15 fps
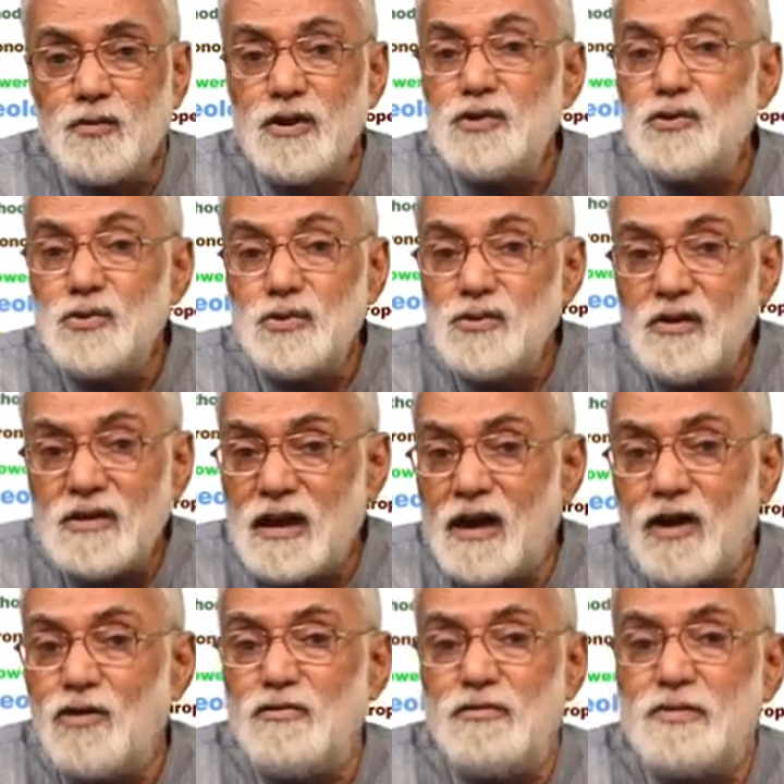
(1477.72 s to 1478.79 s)
We do not,
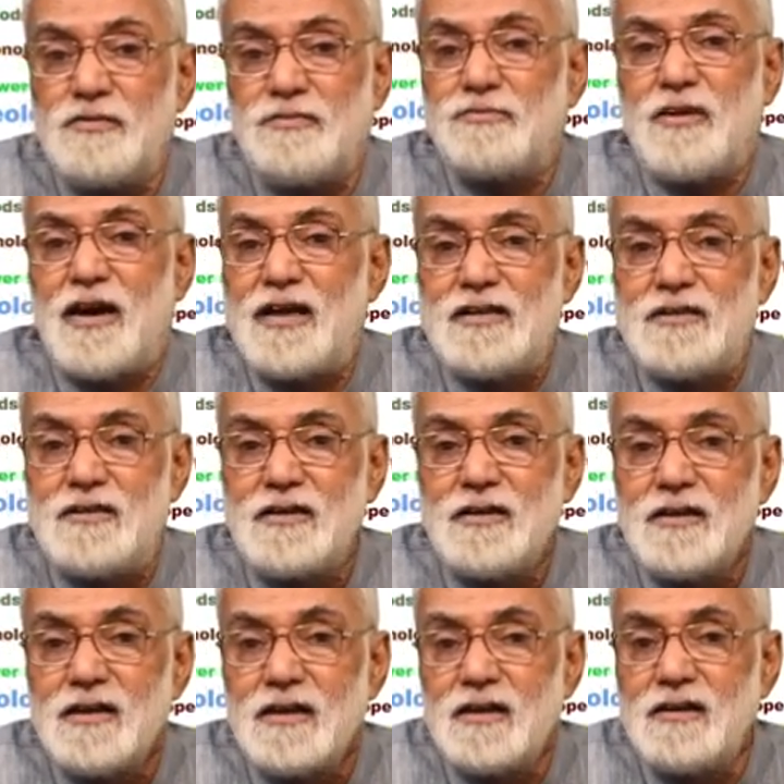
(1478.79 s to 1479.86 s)
however, find
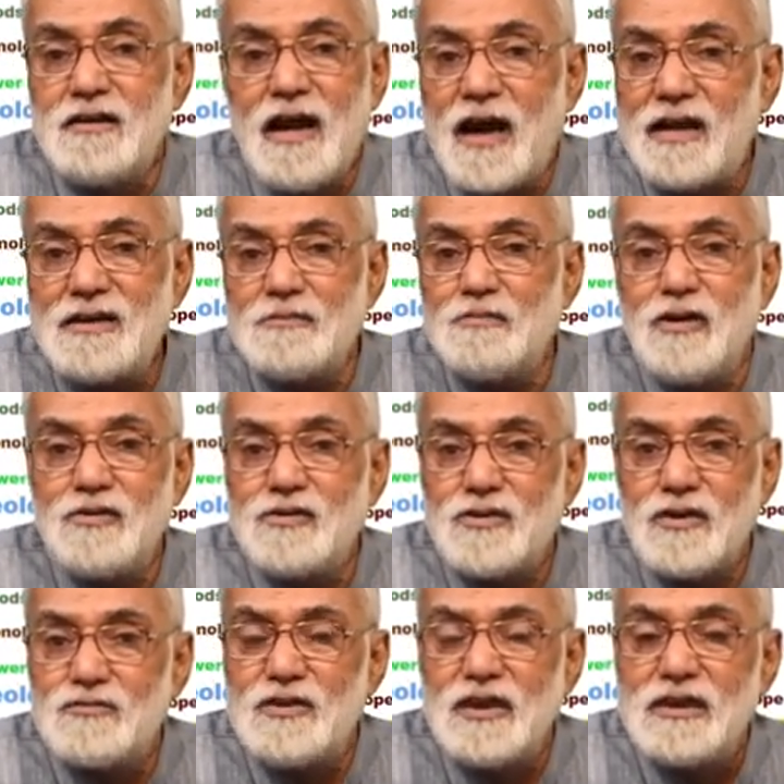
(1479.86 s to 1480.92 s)
large amount
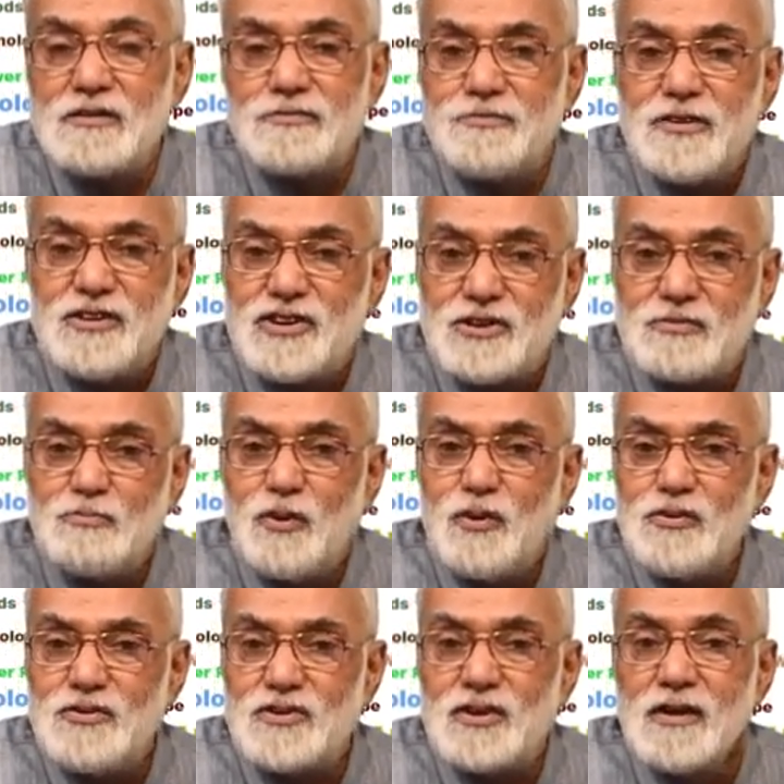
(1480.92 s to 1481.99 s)
of these fish
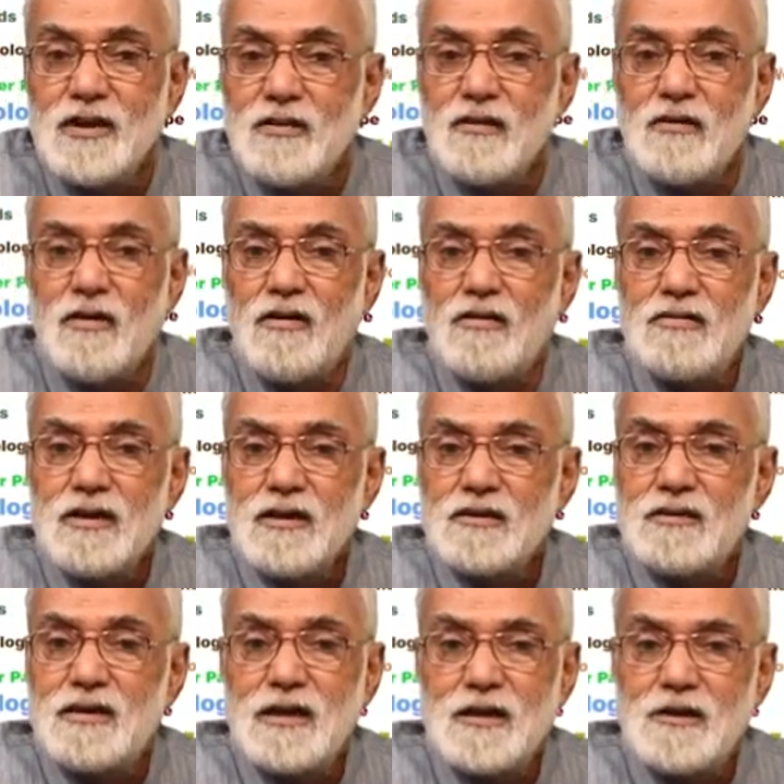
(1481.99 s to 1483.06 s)
bones or
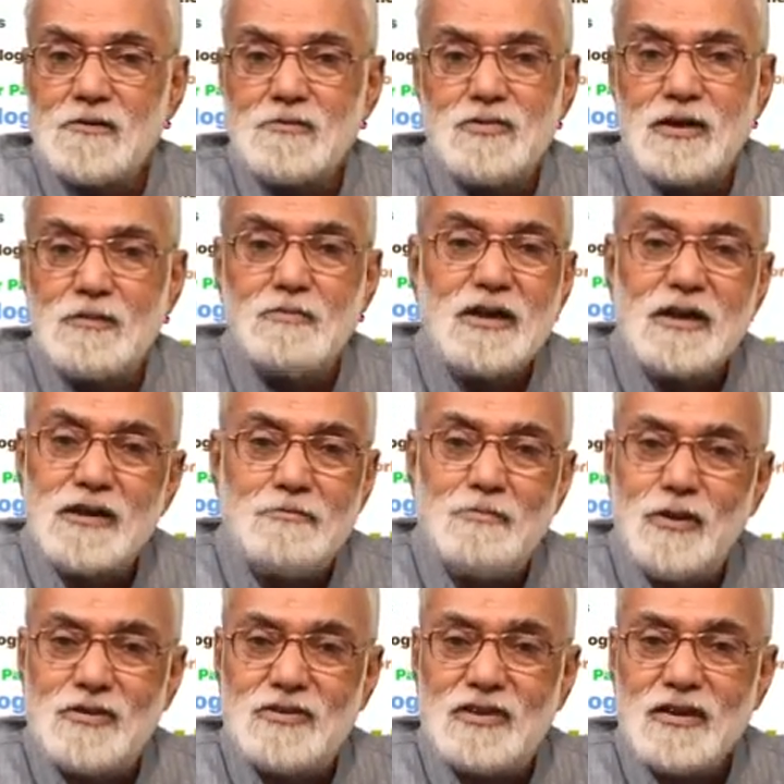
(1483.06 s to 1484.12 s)
the bird
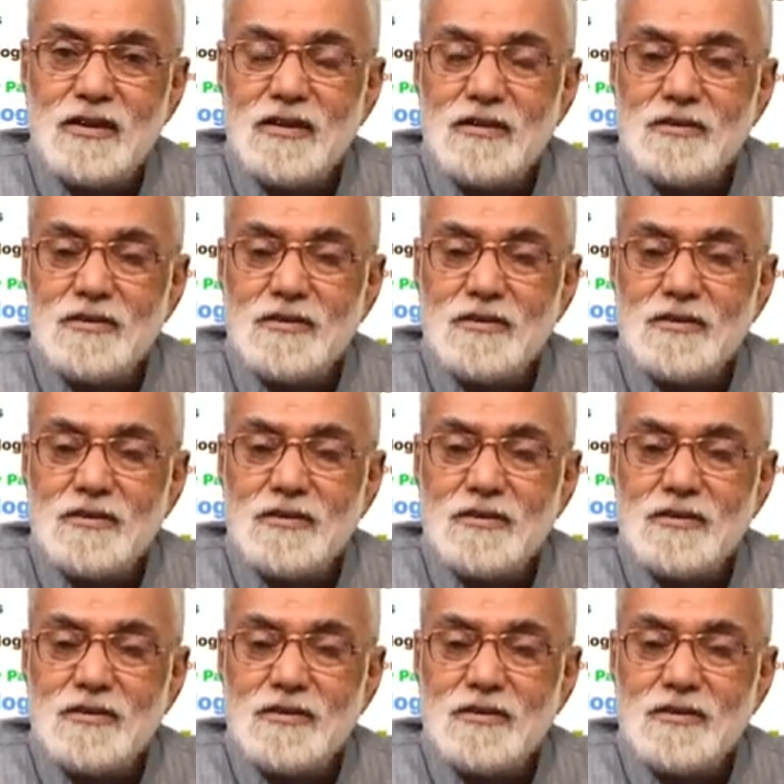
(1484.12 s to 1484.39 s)
bones.